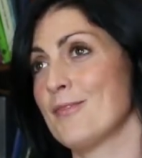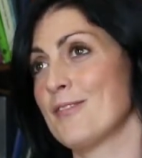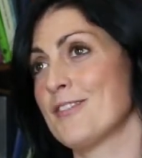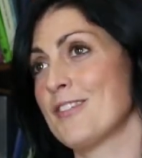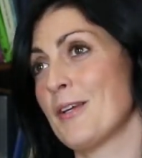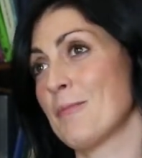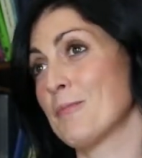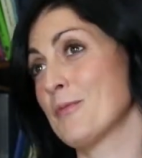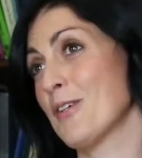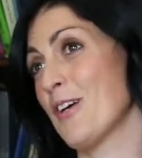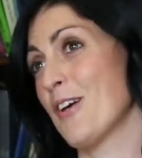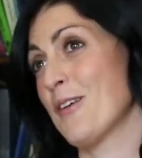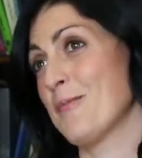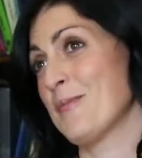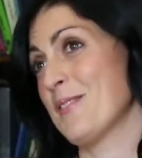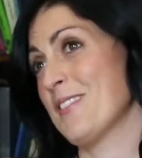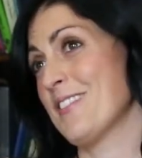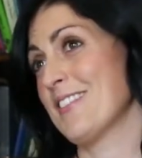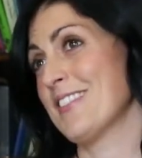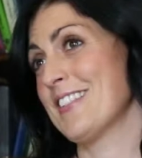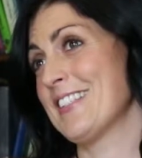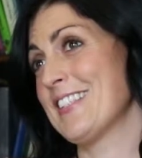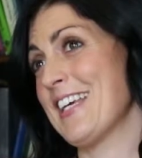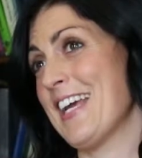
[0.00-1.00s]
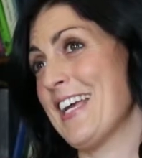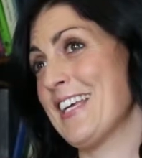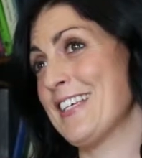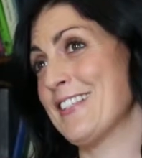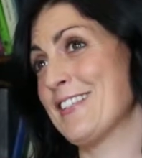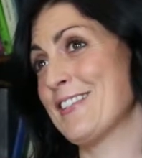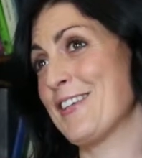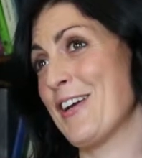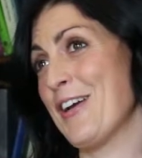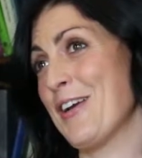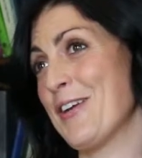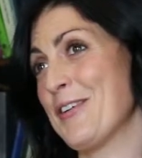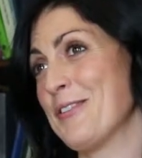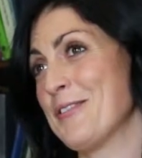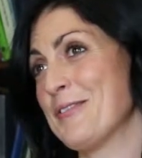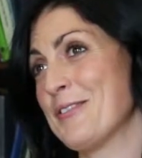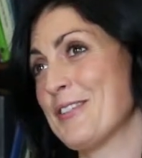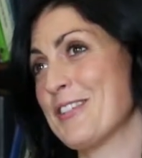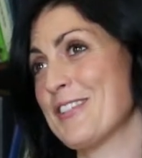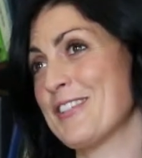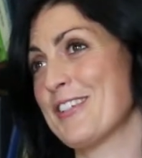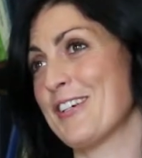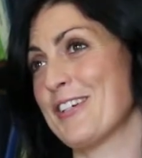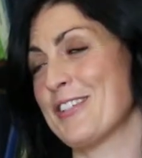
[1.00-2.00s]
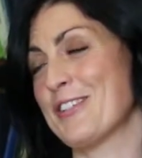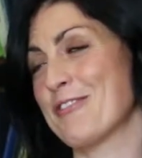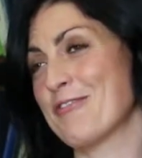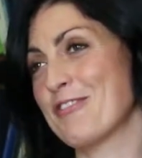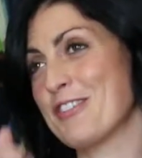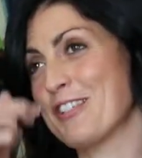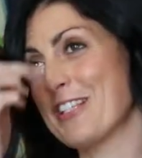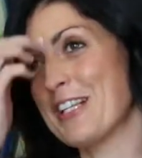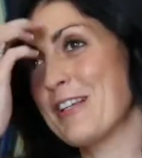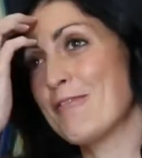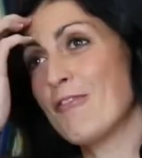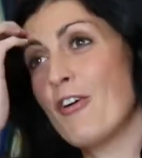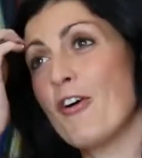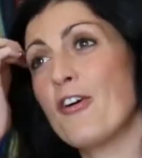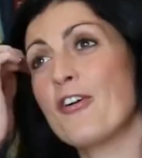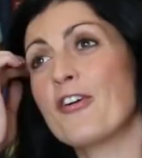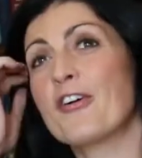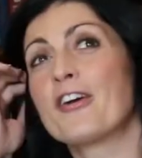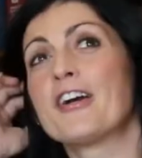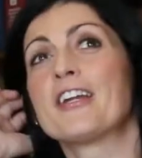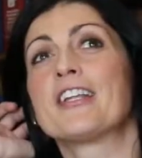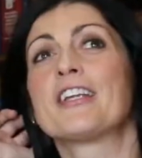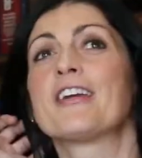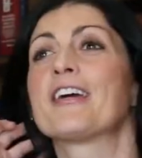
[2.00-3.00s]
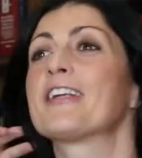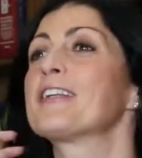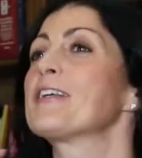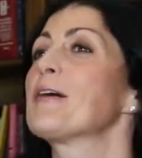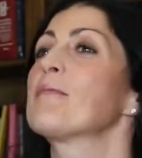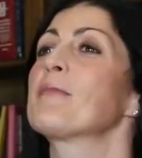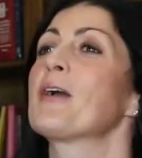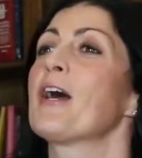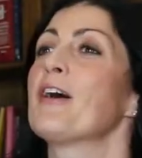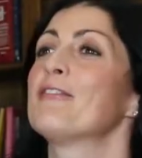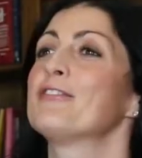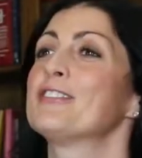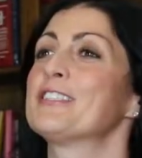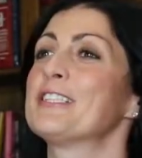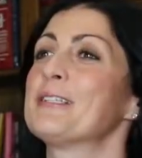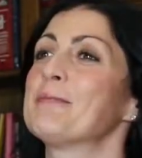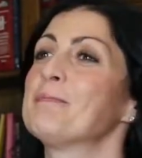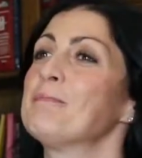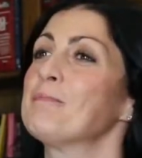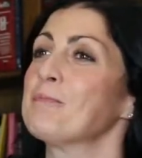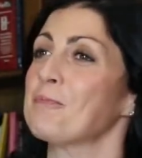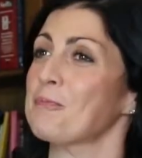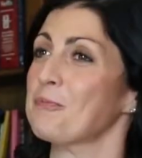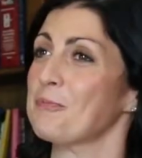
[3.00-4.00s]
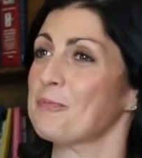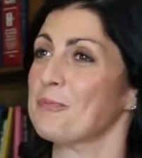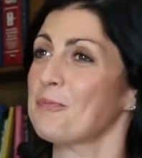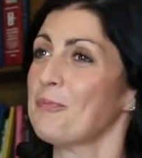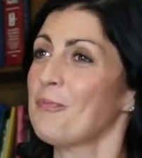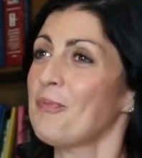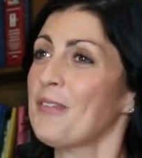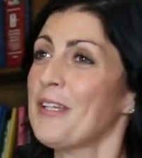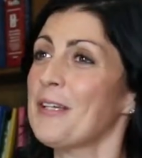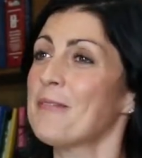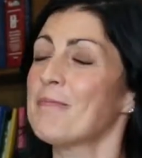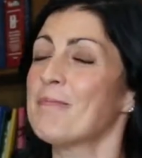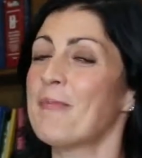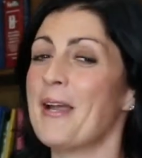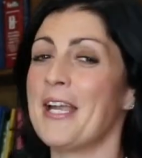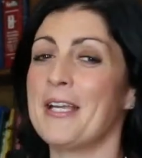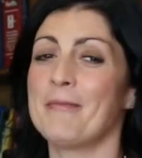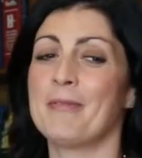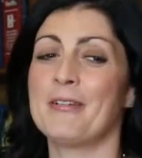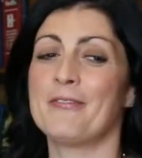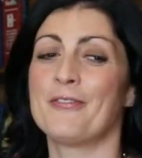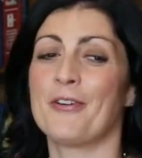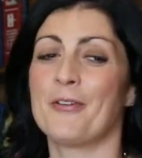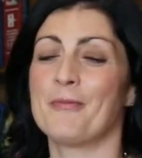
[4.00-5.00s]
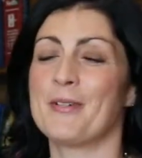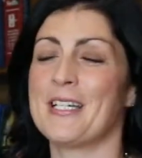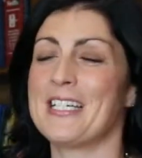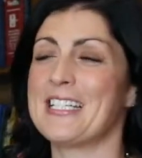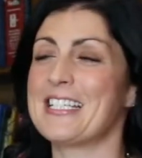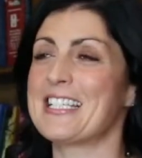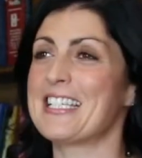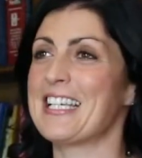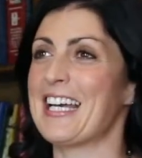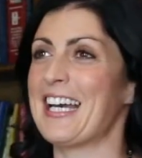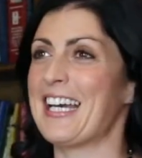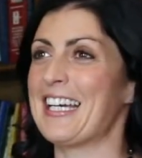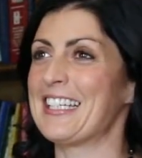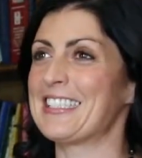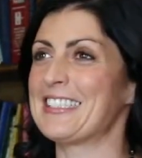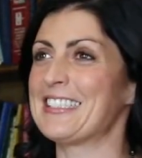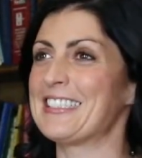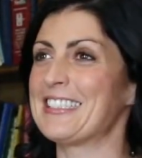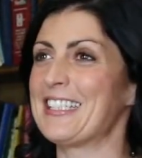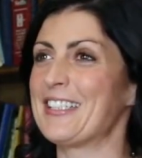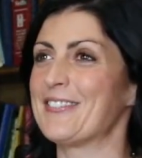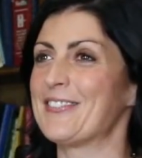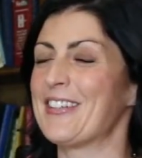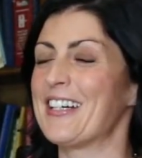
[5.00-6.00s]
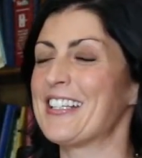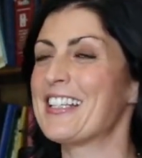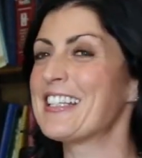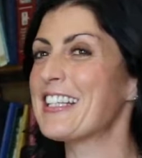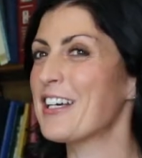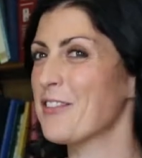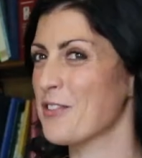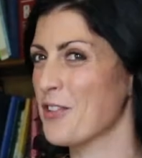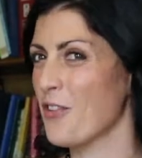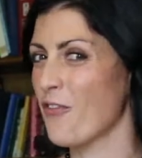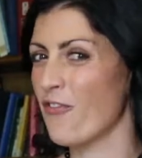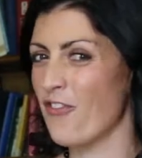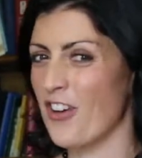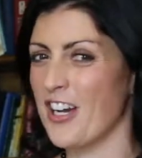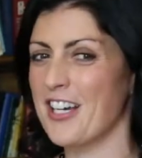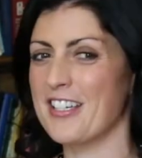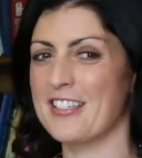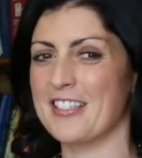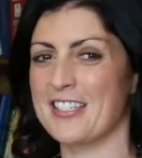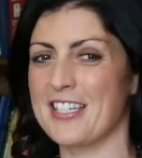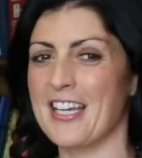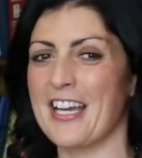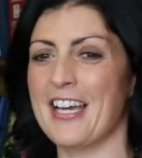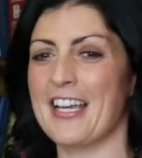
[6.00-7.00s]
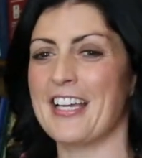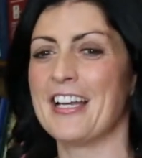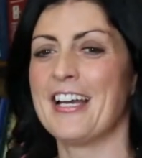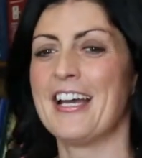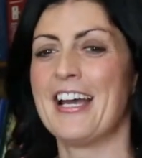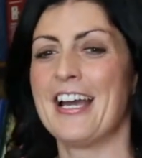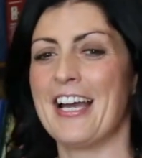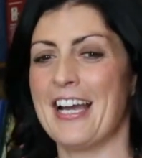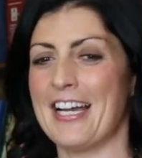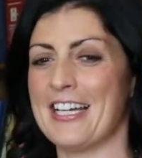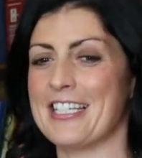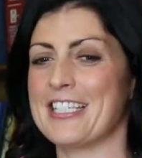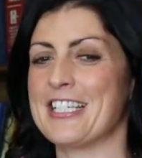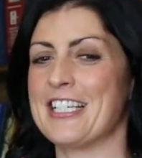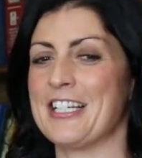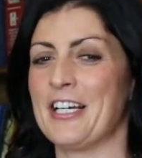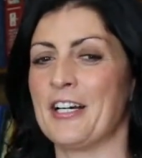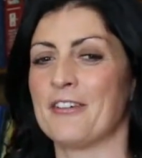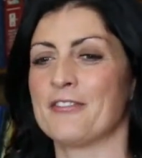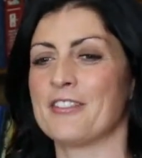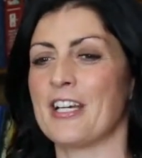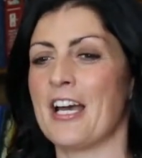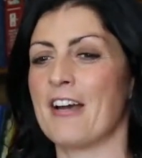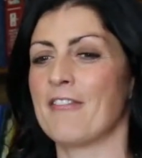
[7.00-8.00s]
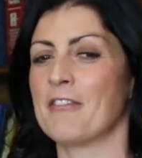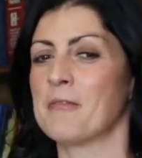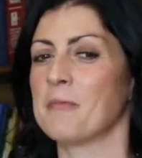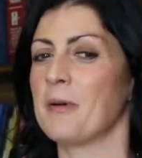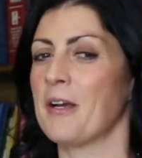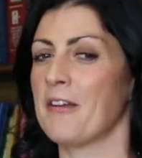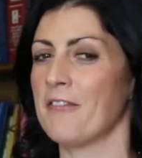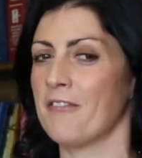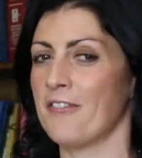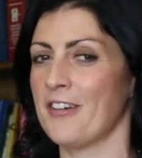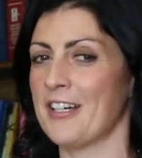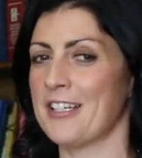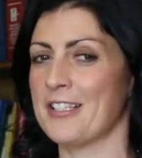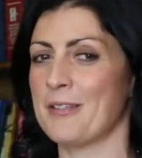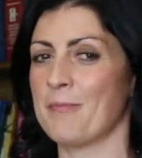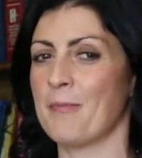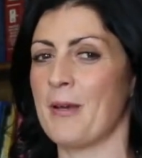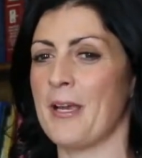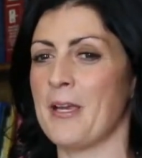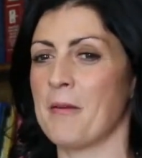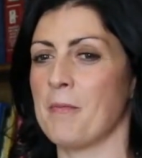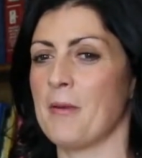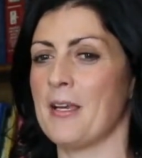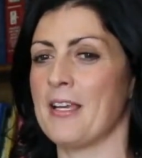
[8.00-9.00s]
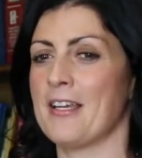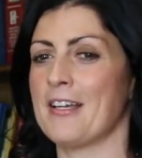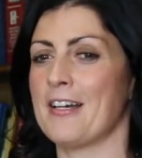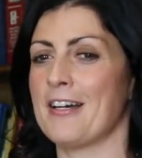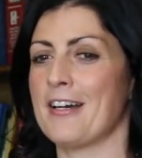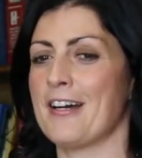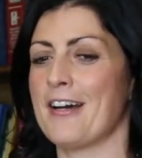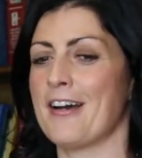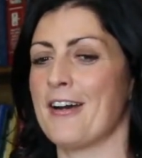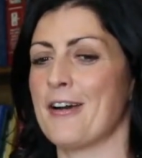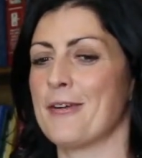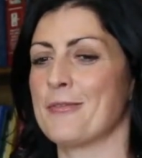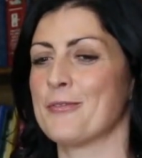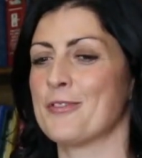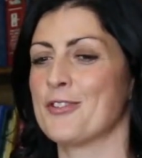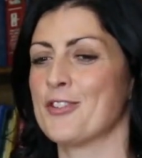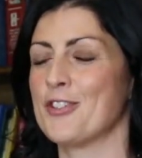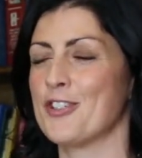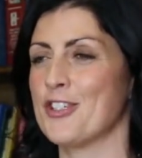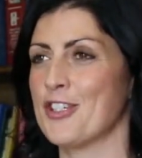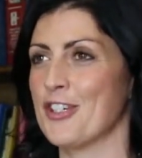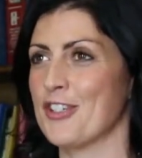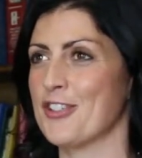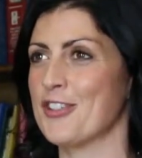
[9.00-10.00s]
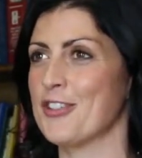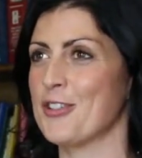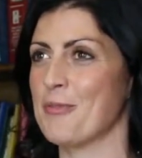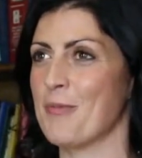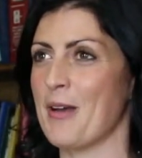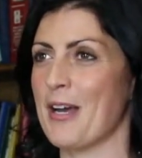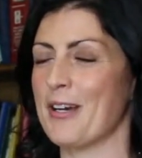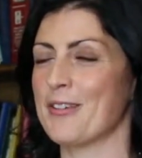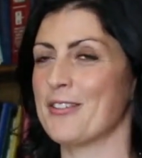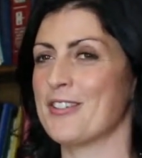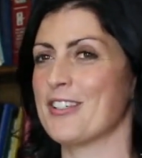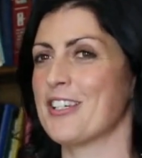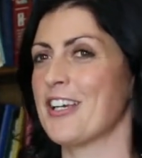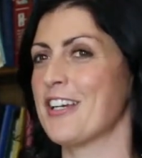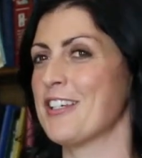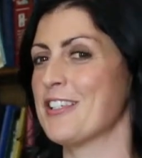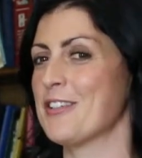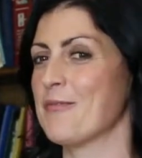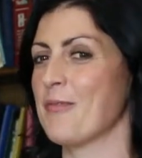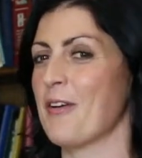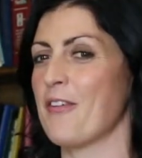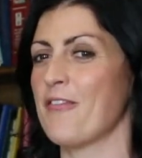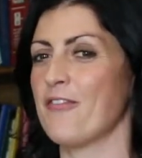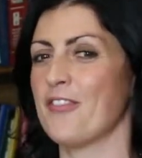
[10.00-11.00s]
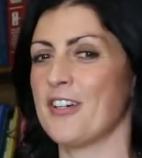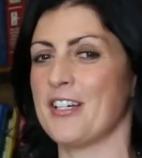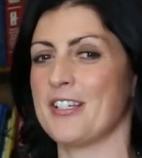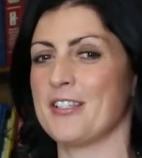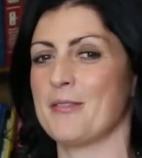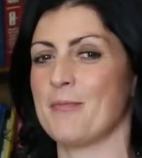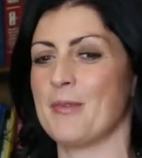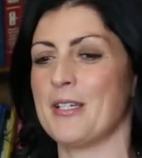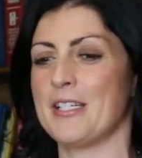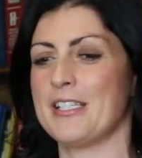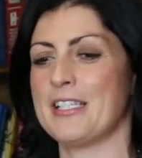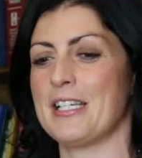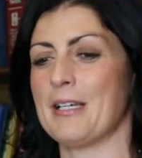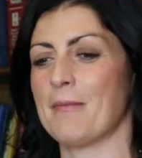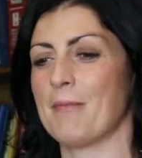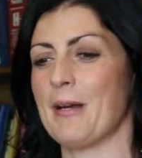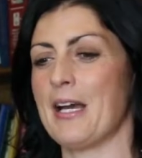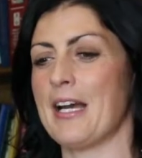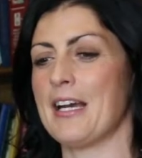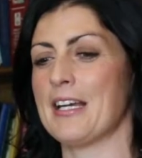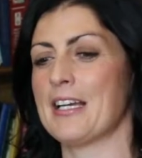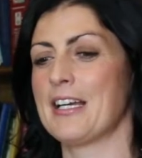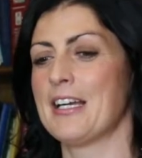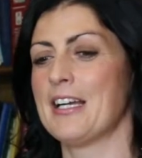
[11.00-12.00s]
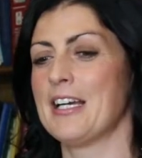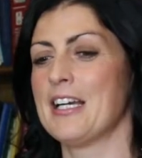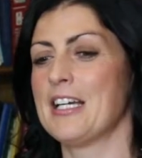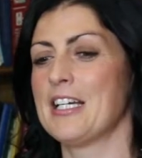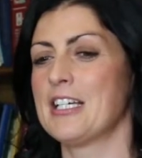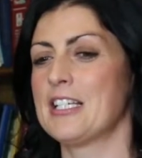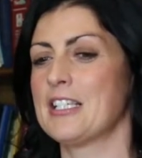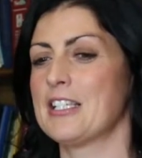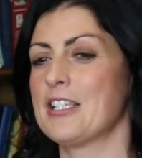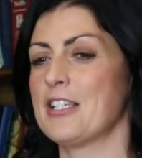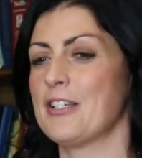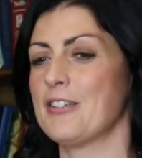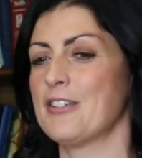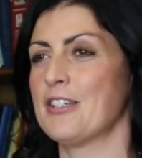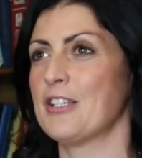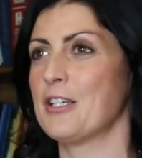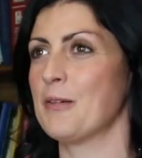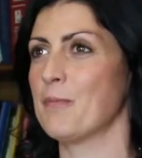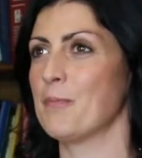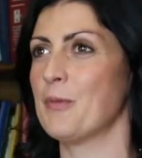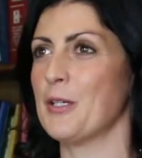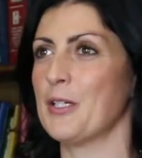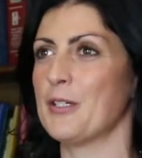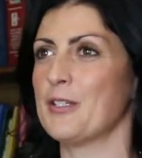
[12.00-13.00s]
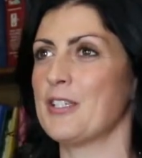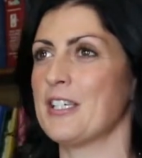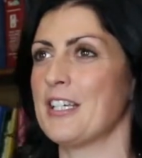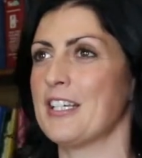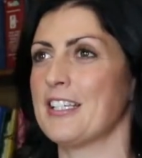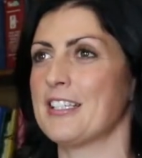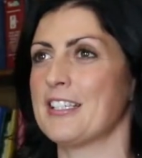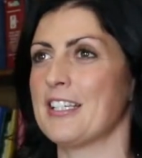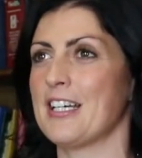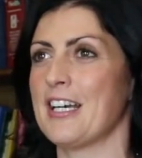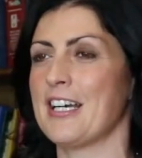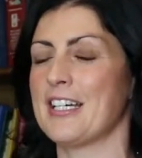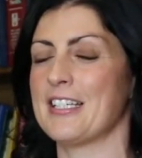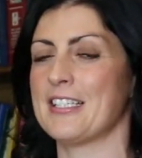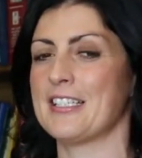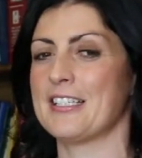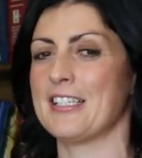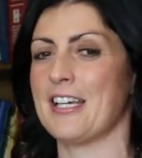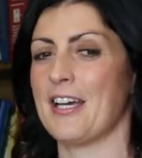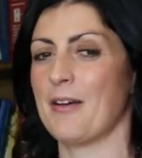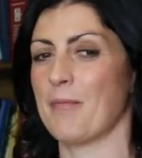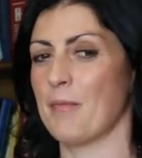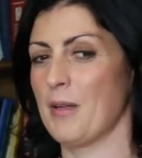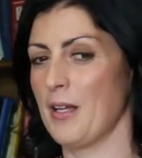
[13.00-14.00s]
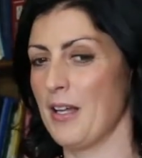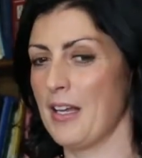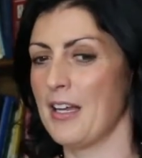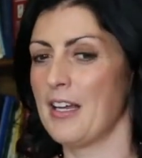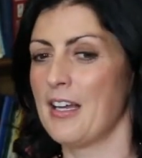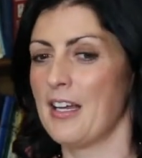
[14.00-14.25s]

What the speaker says: sometimes days go disastrously wrong and you end up covered in baby vomit. And I think that was the first day, actually, after having my first baby. I was just about to go to my first meeting back, suited and booted, and